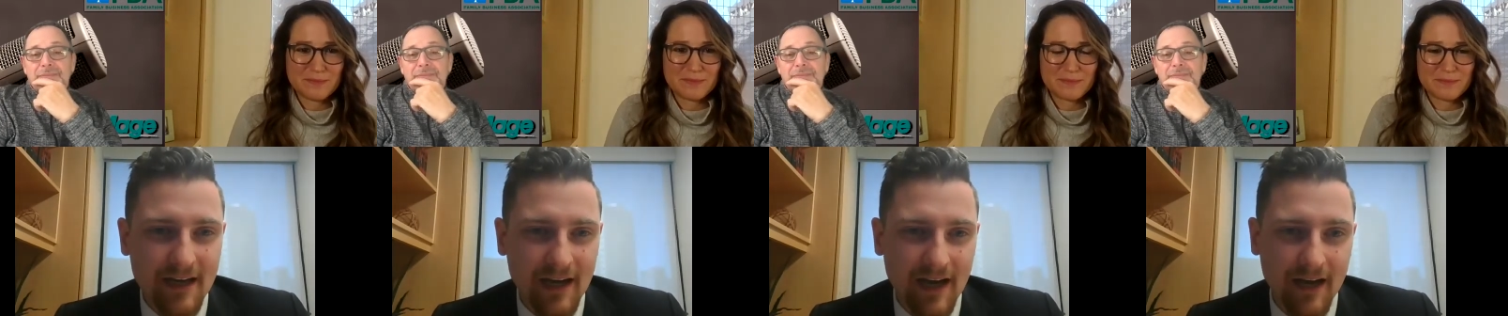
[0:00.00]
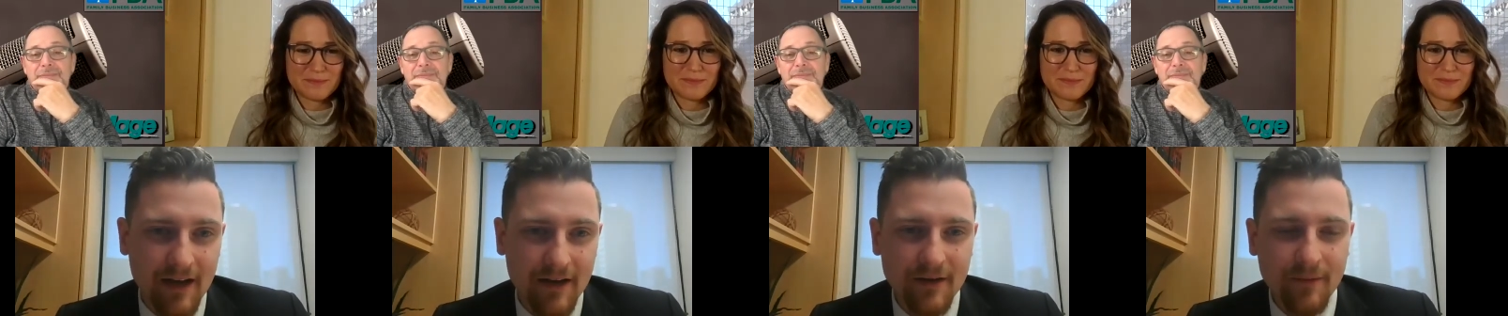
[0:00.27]

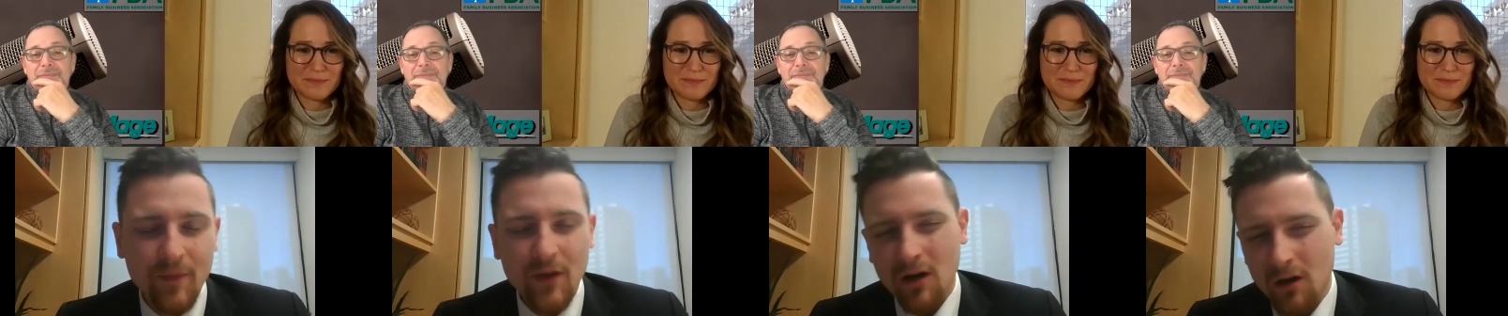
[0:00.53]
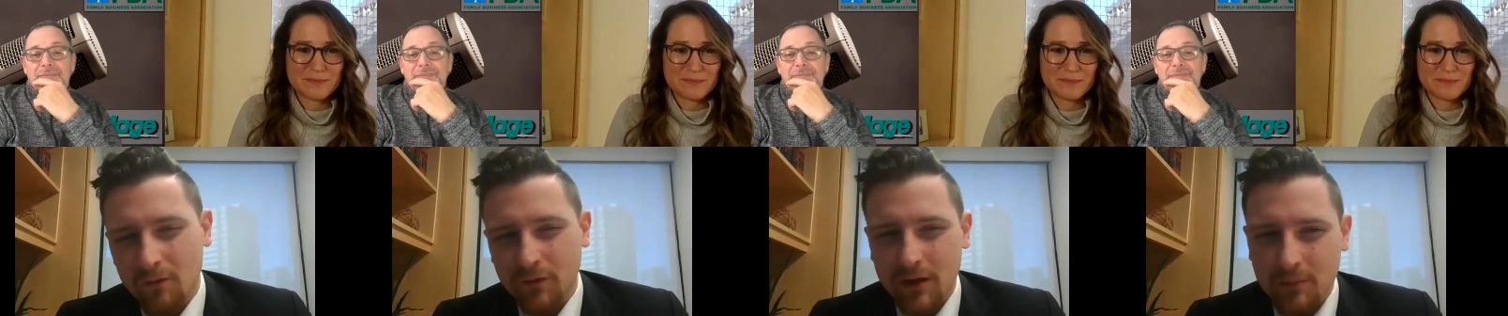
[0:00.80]
Speaker 1: and
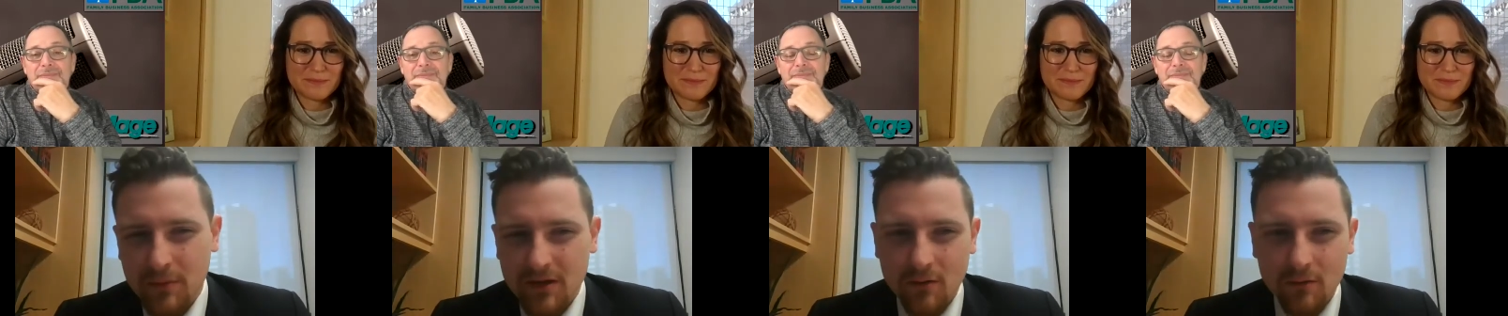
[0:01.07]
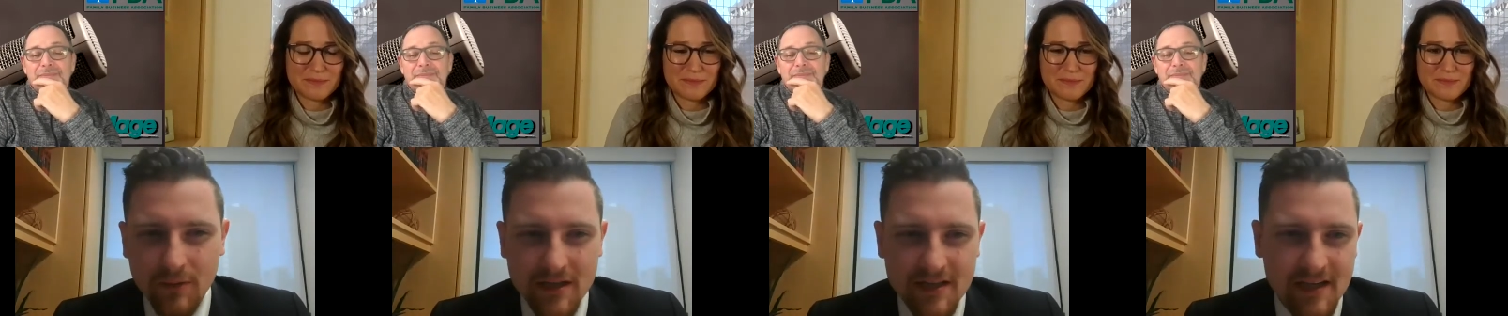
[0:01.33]
hopefully
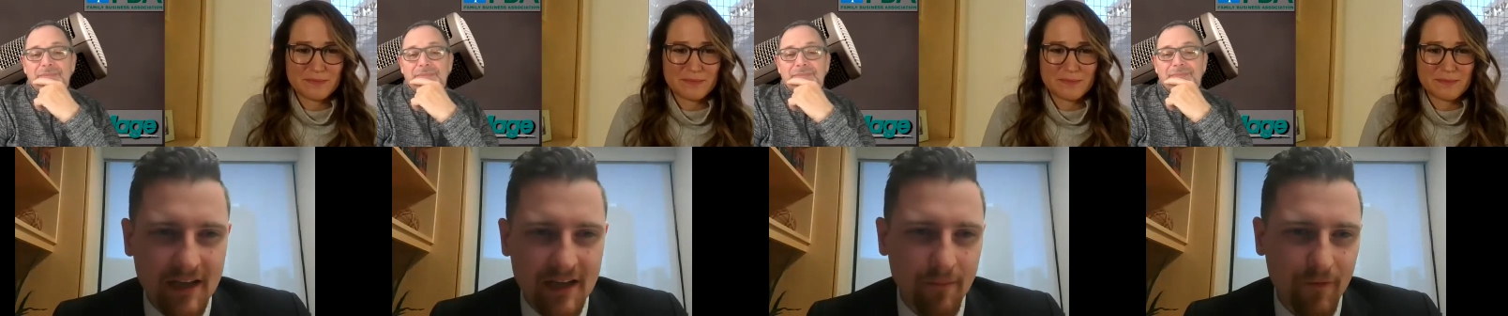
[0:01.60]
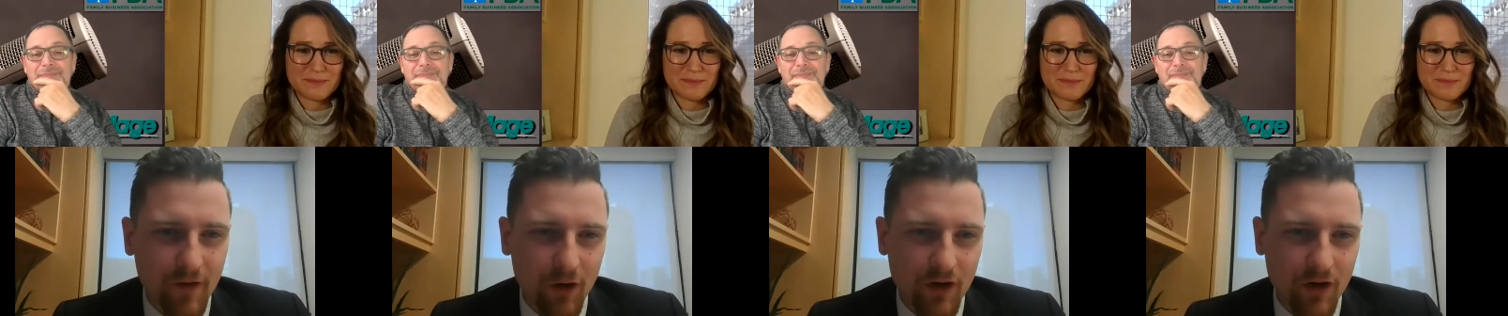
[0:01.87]
we'll be seeing
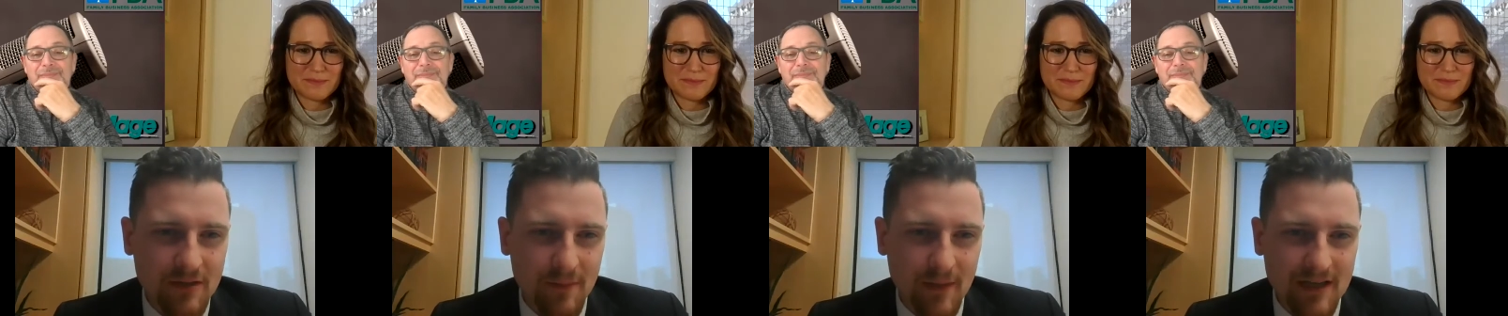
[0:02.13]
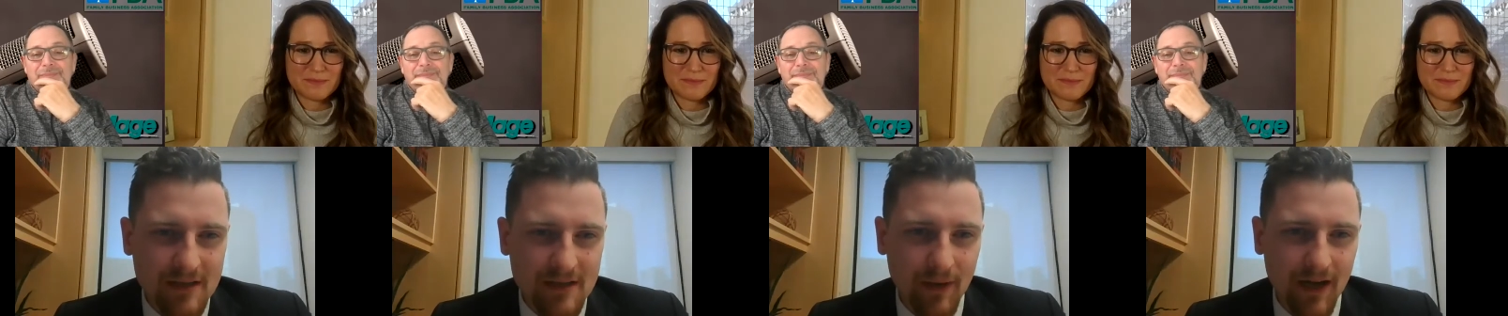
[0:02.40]
them for
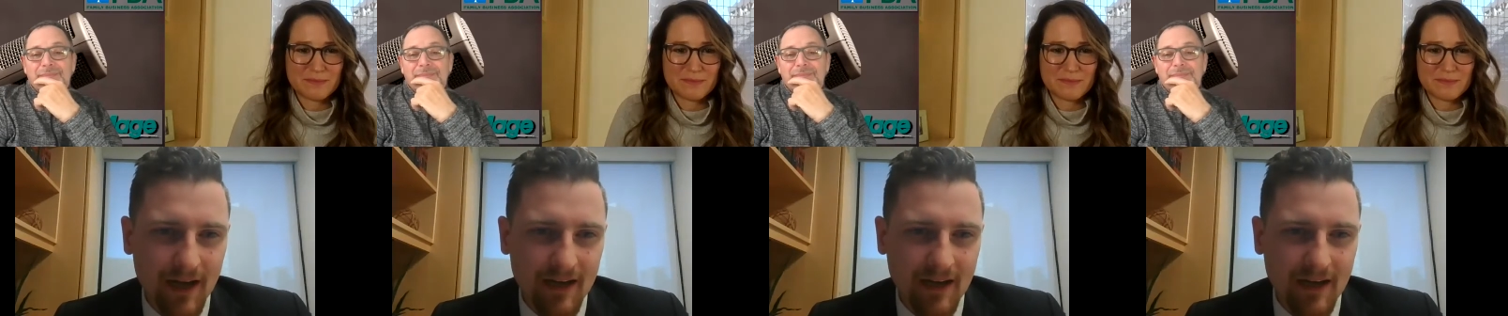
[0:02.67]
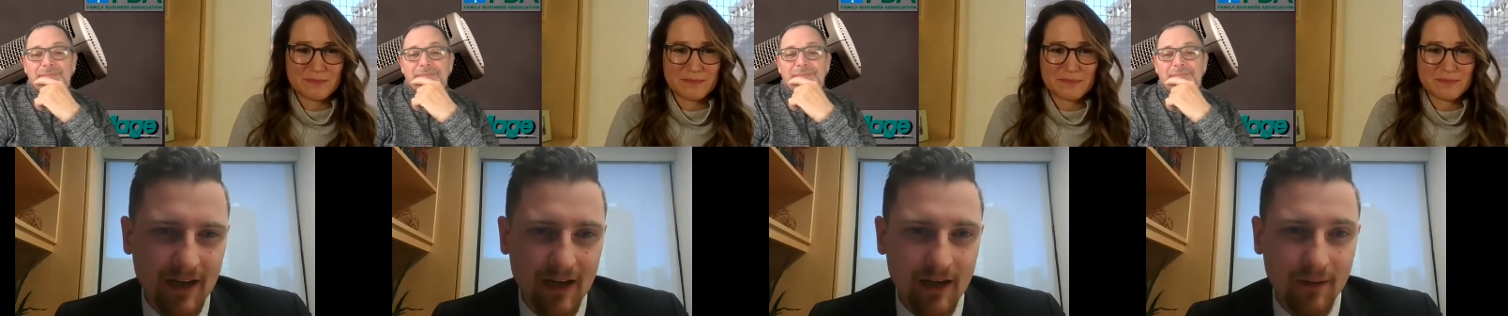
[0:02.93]
Christmas, but
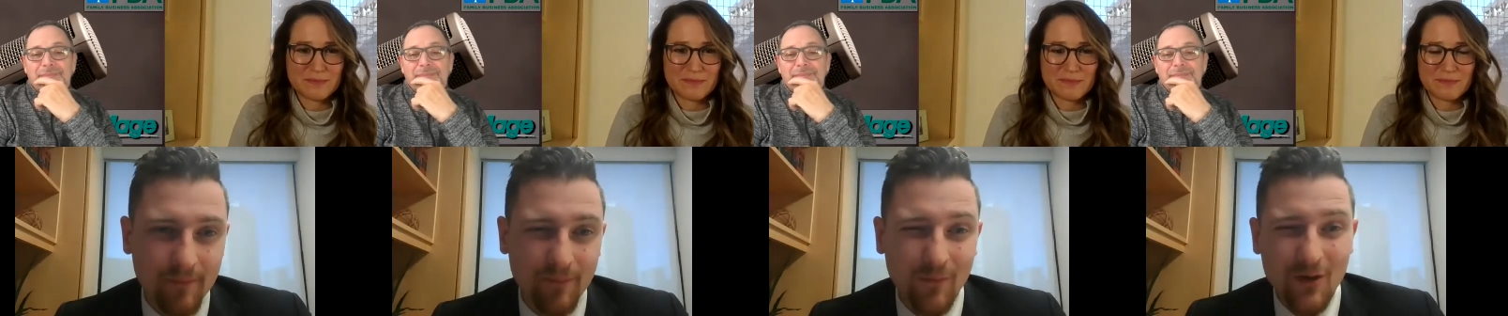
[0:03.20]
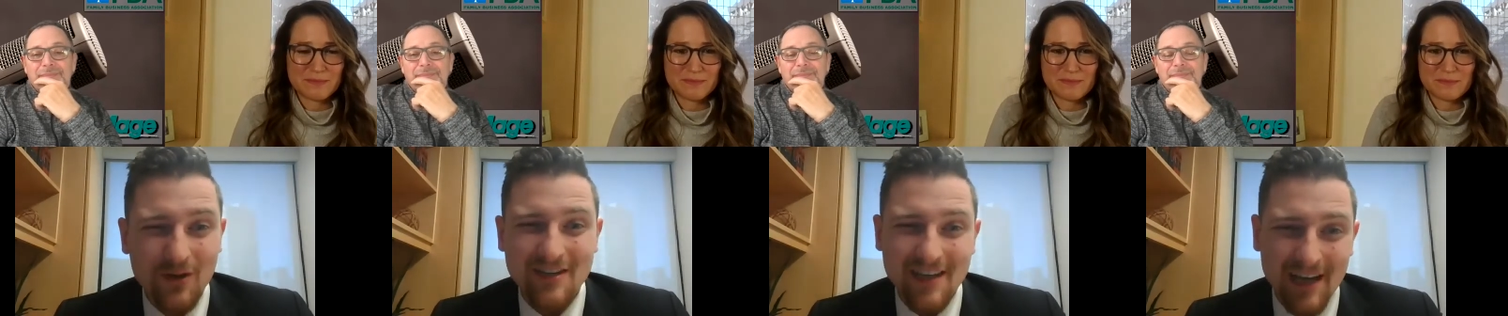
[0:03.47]

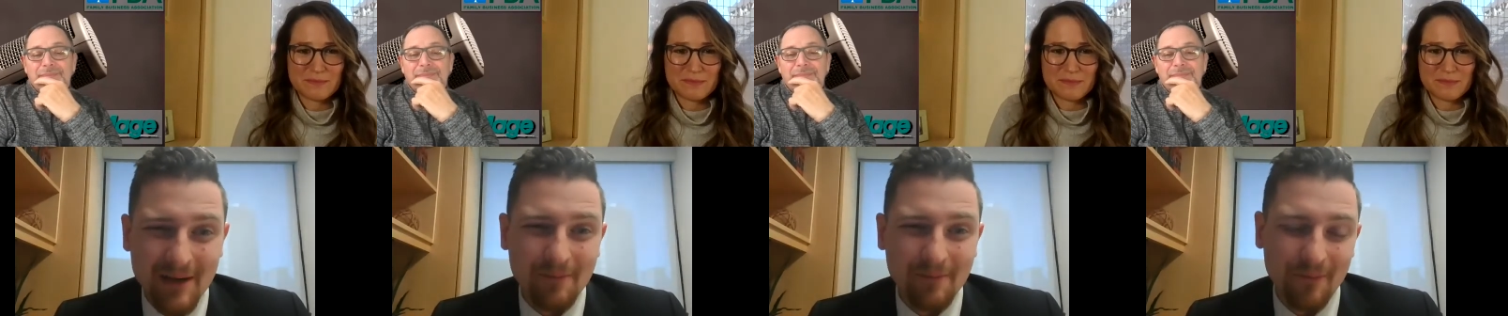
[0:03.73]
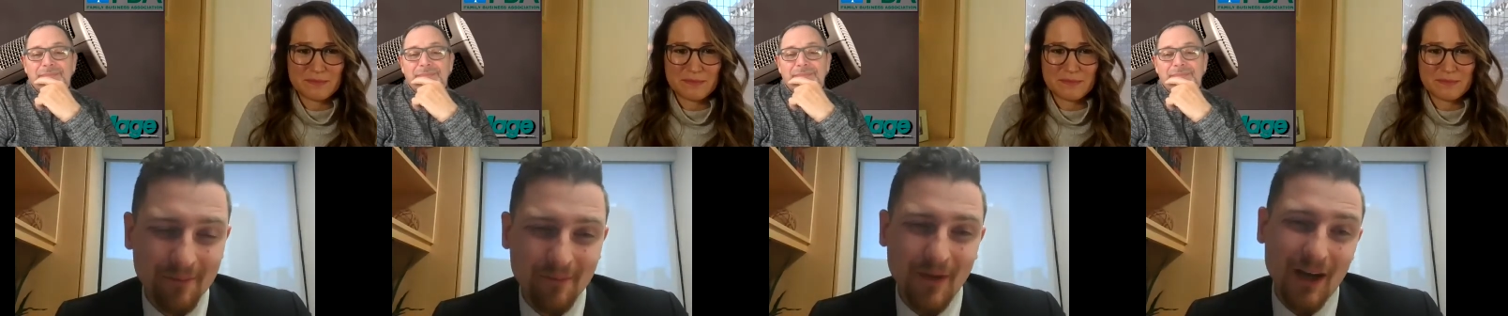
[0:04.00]
um, we'll
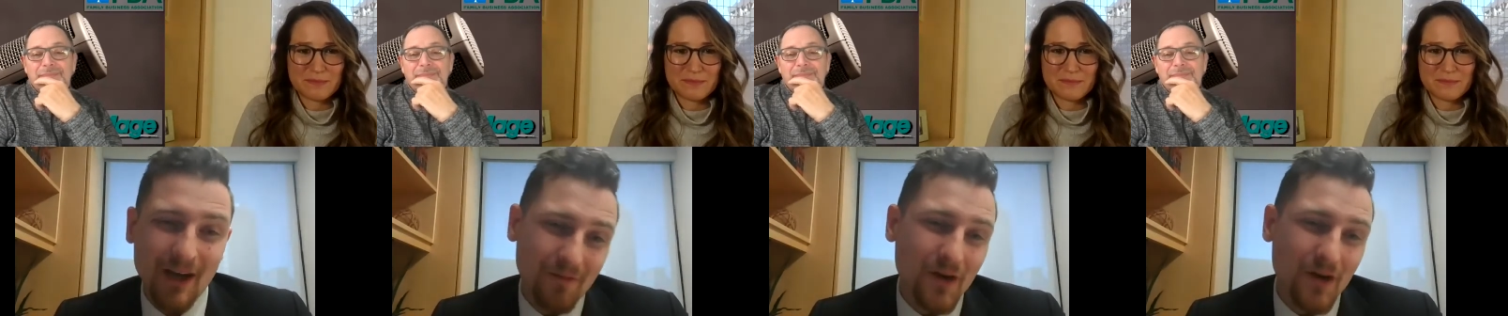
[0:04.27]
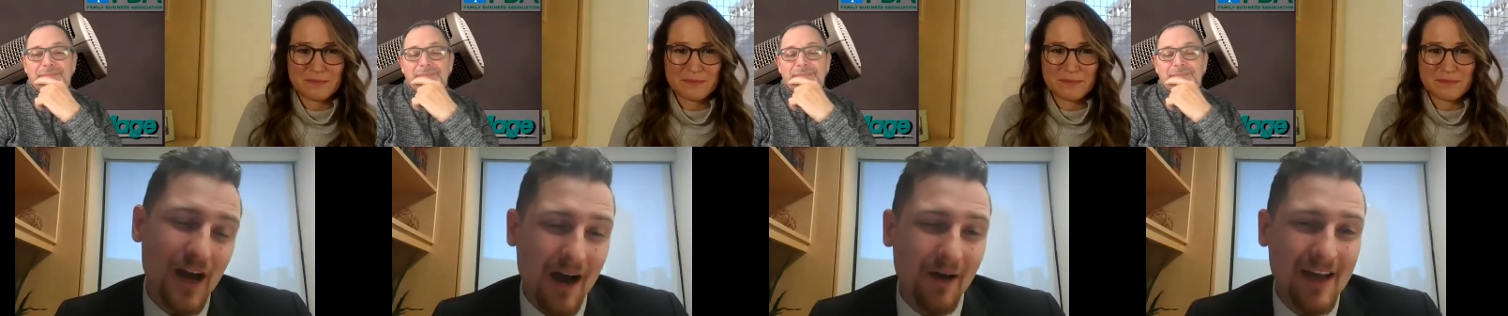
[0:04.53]
see. But
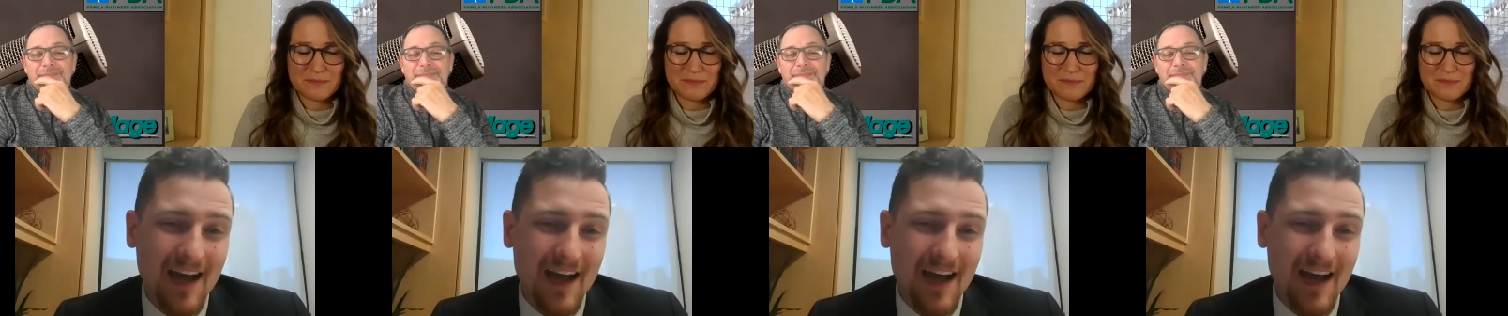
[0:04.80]
for now,